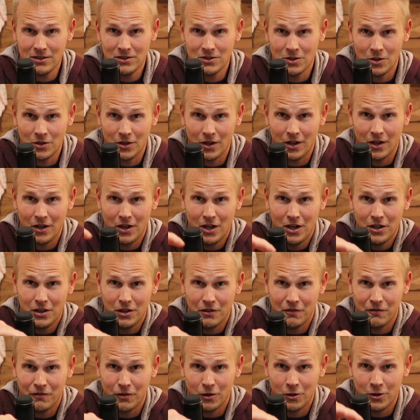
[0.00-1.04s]
So the
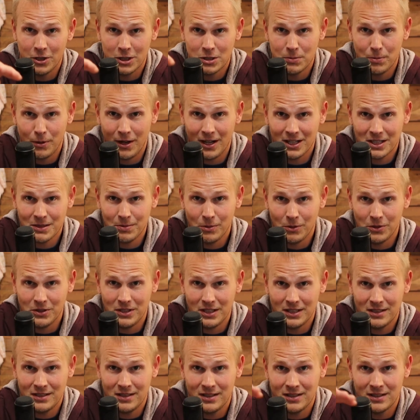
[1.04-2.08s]
furthest possible
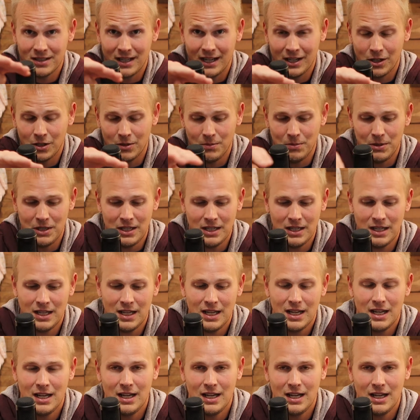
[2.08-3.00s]
distance I could be,